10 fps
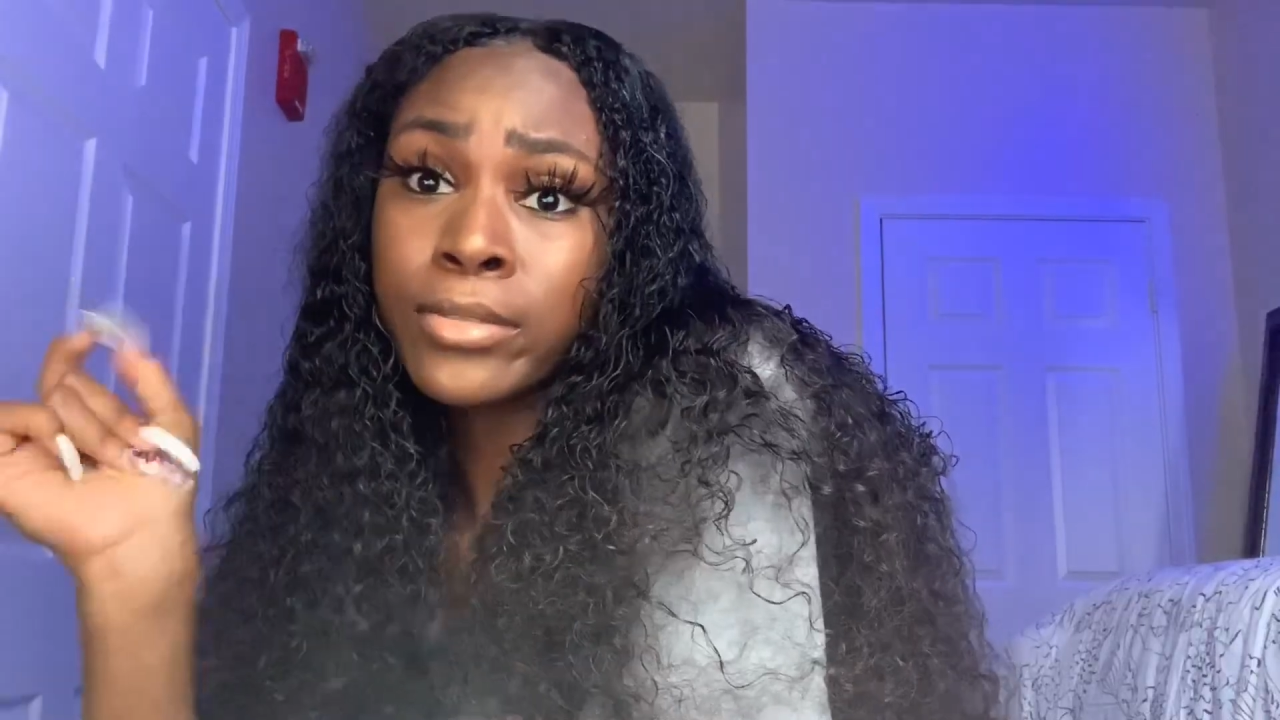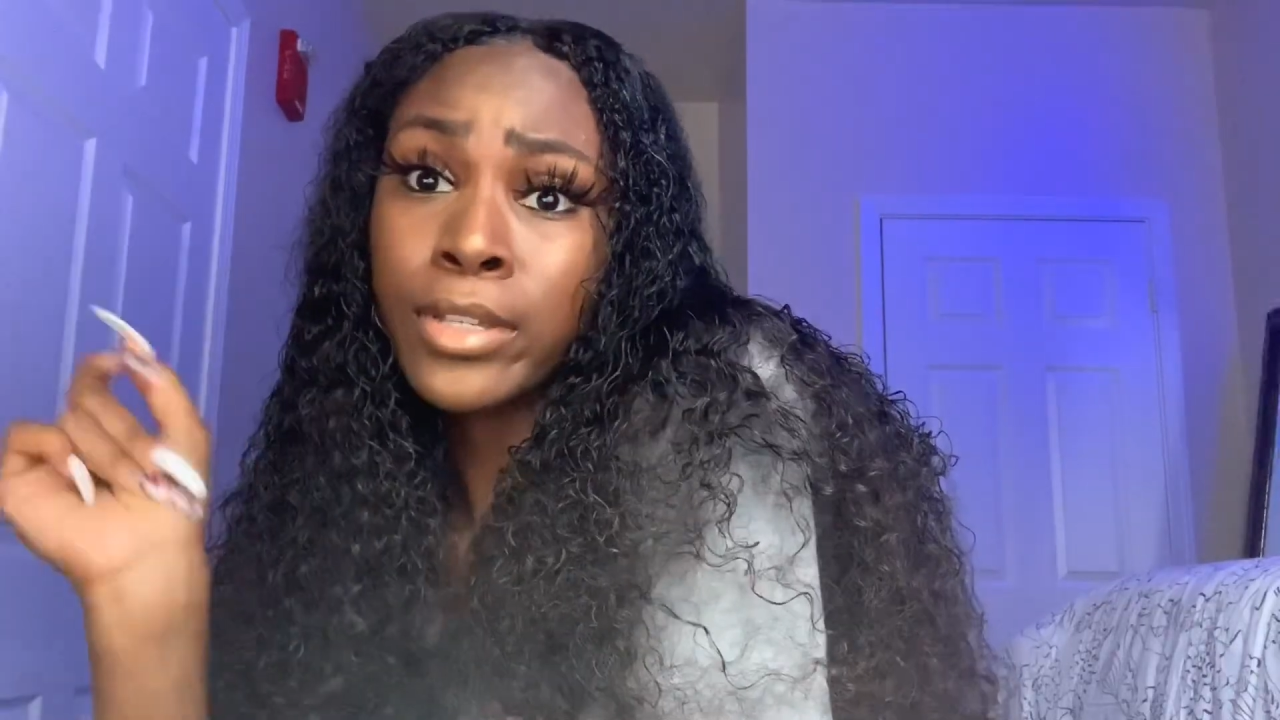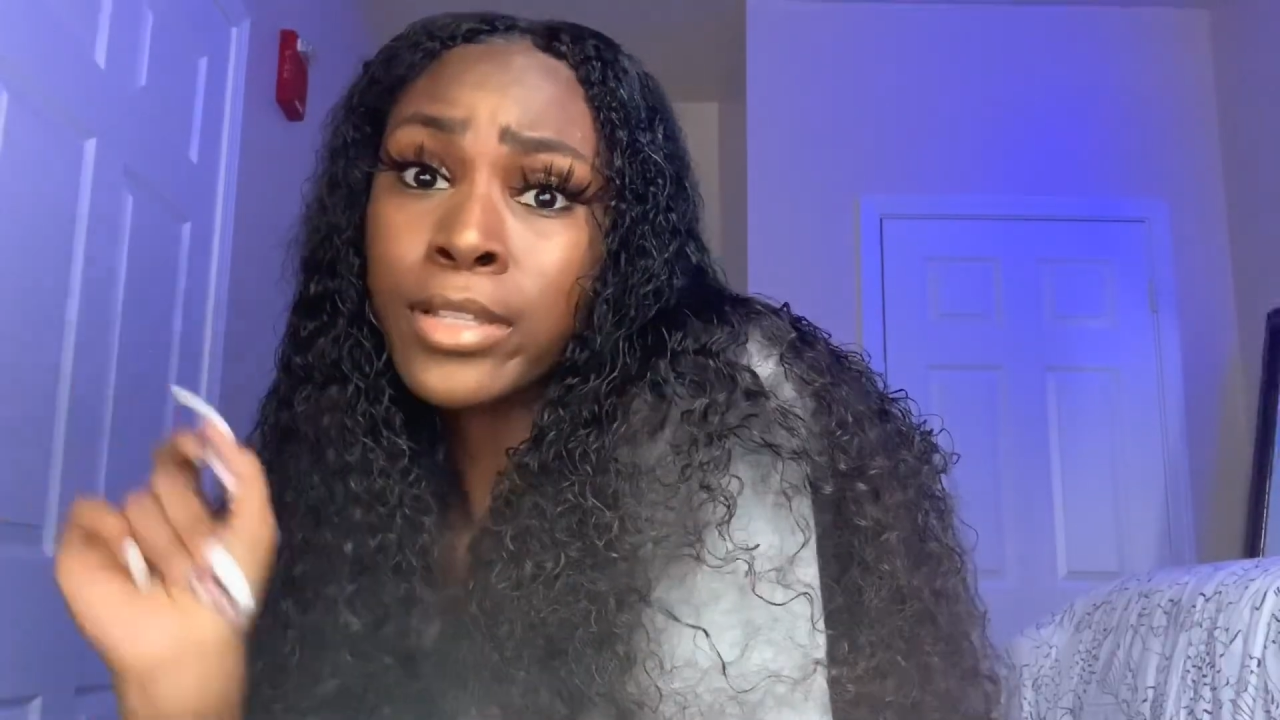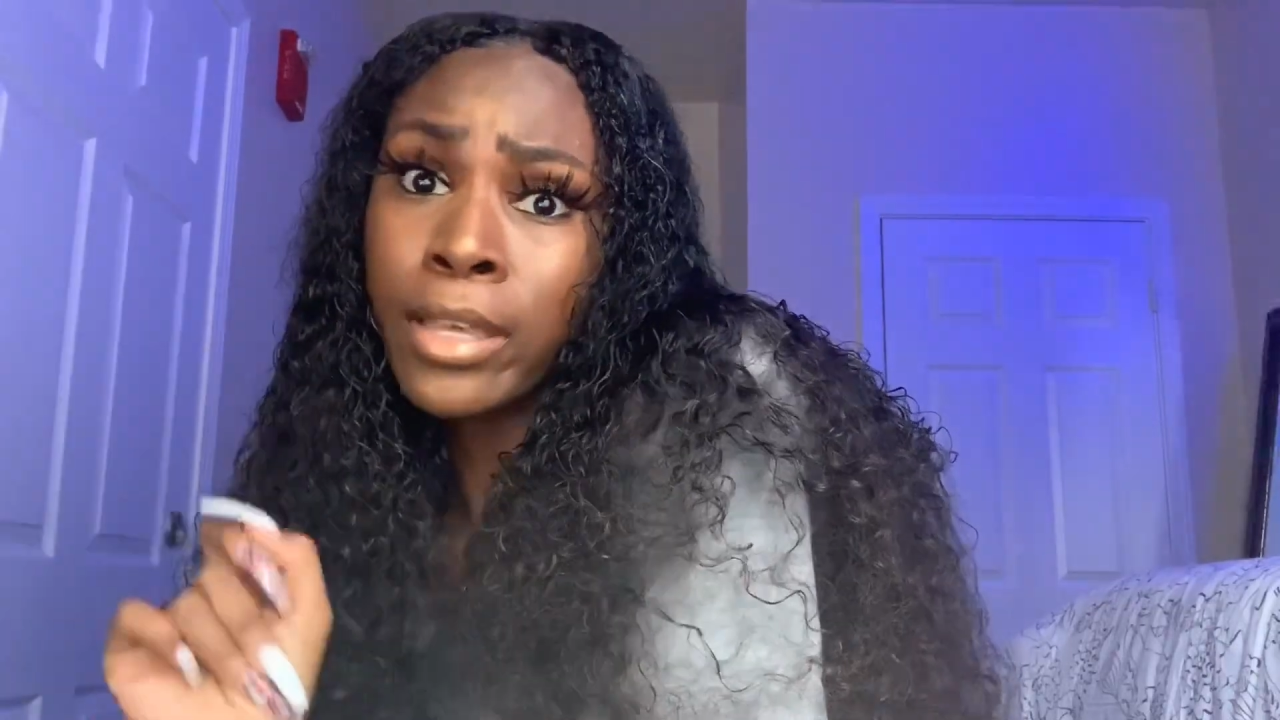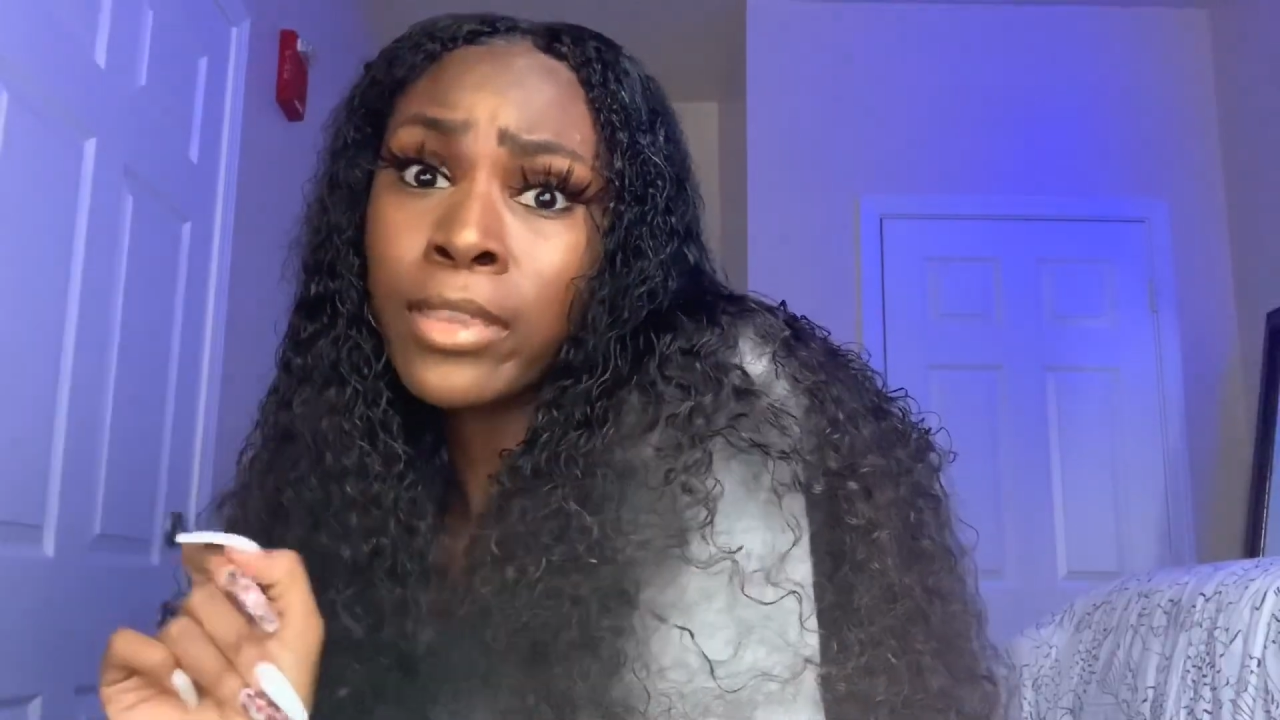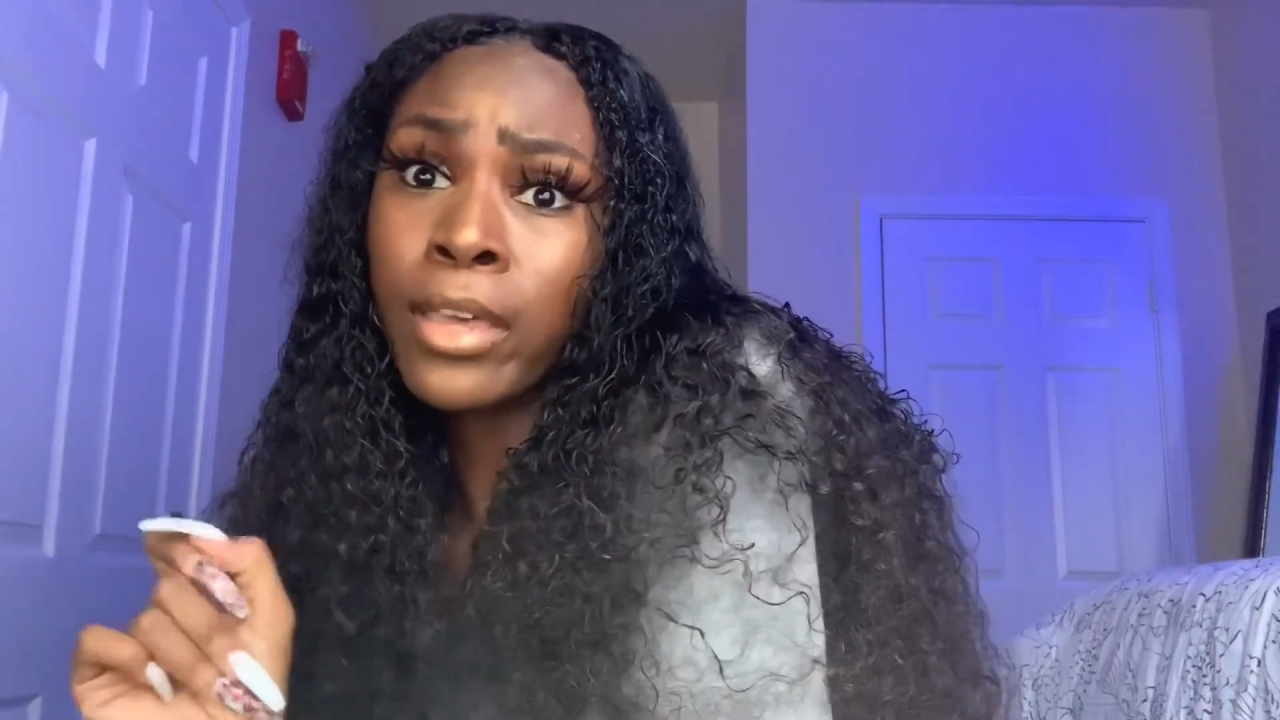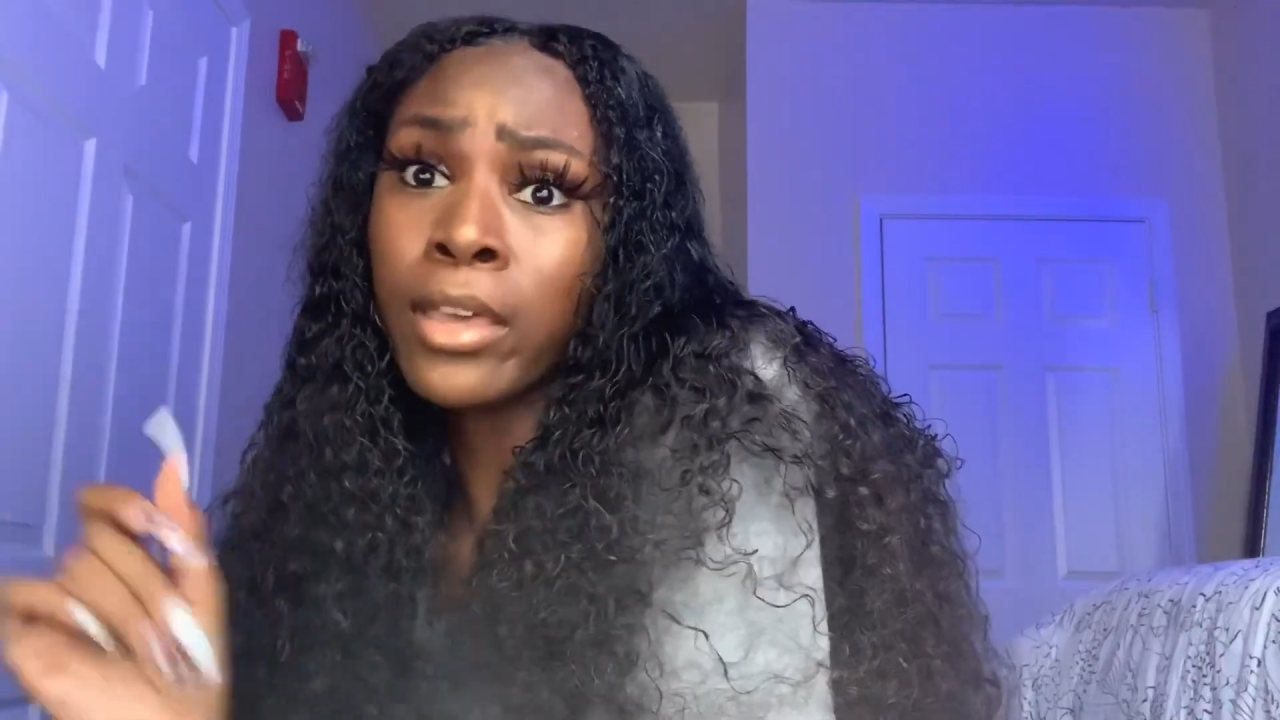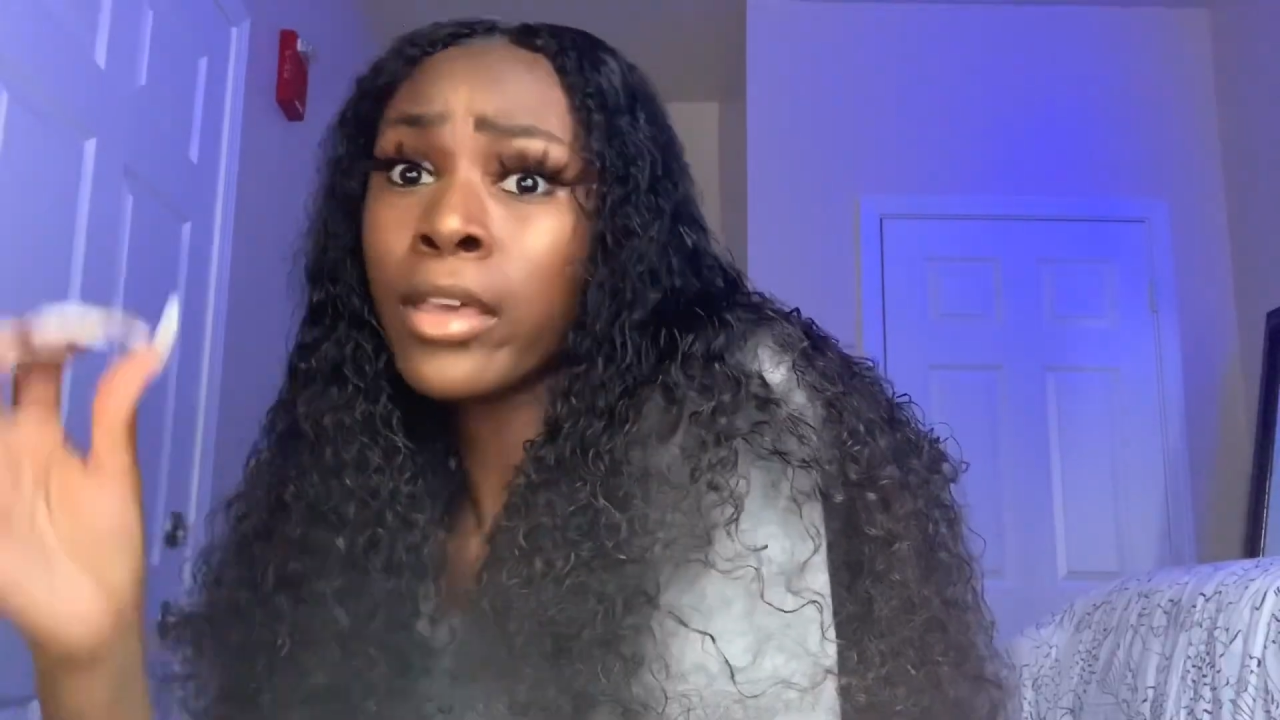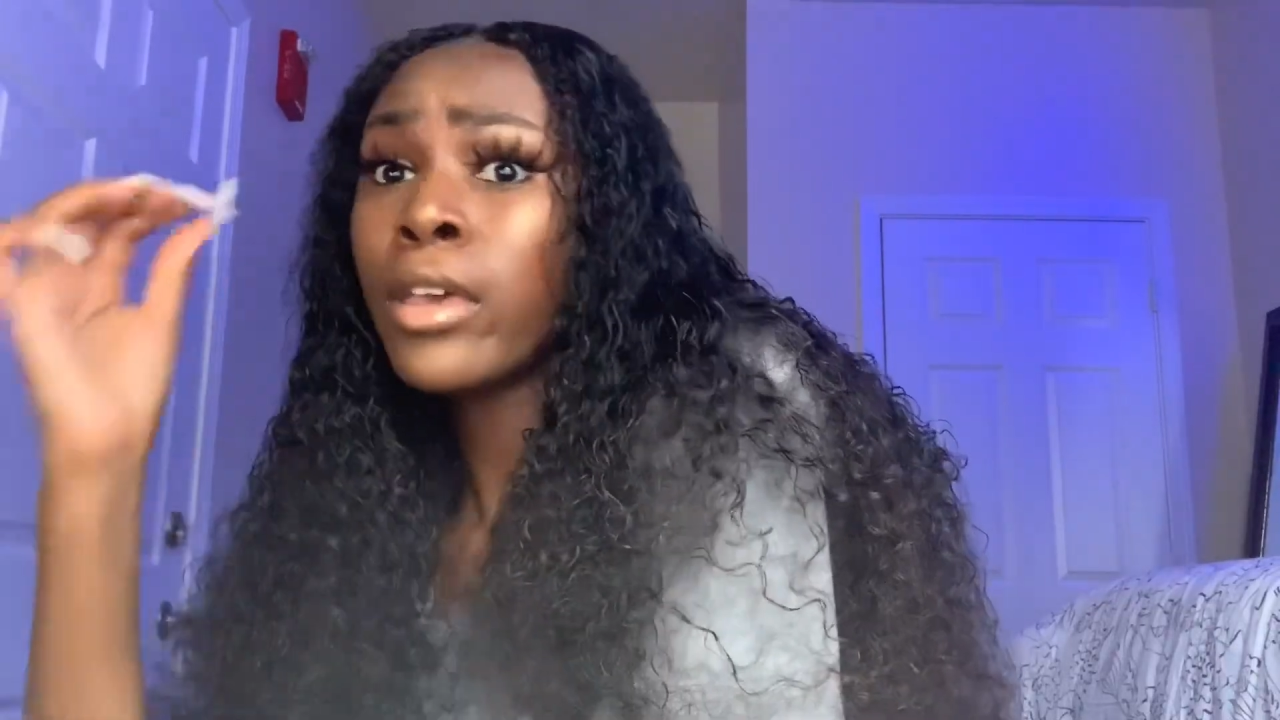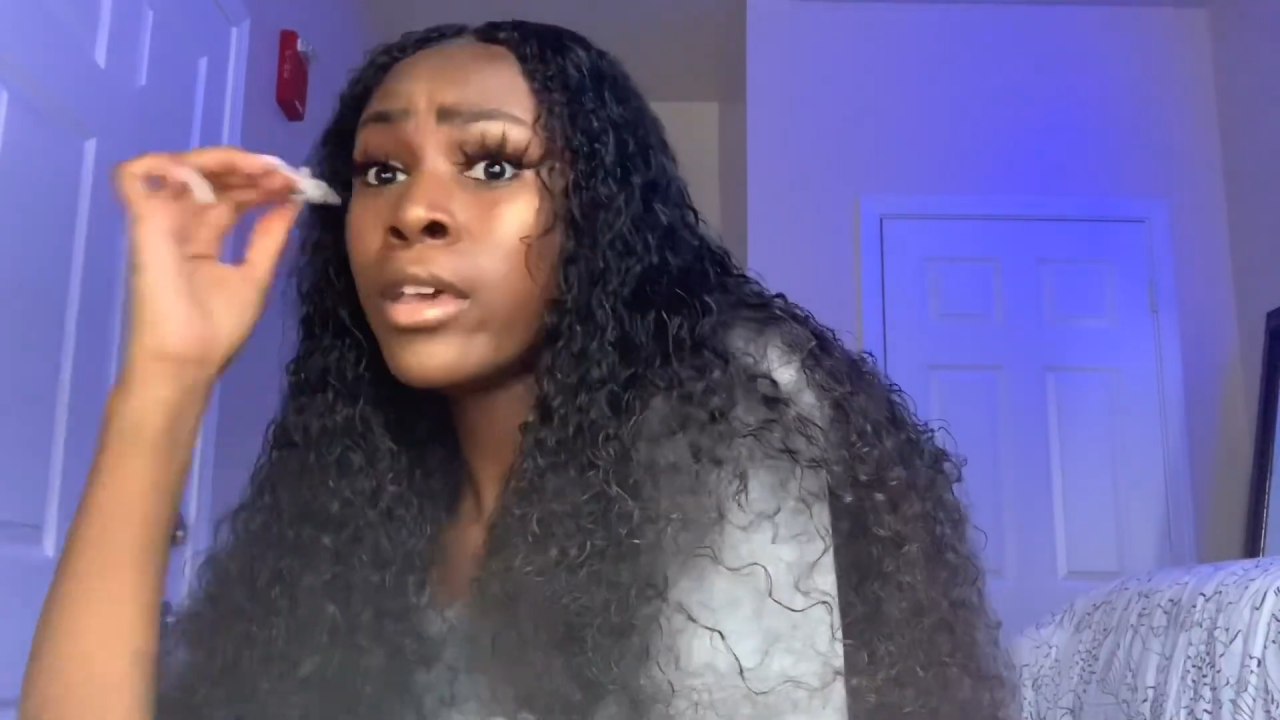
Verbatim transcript: Just like that.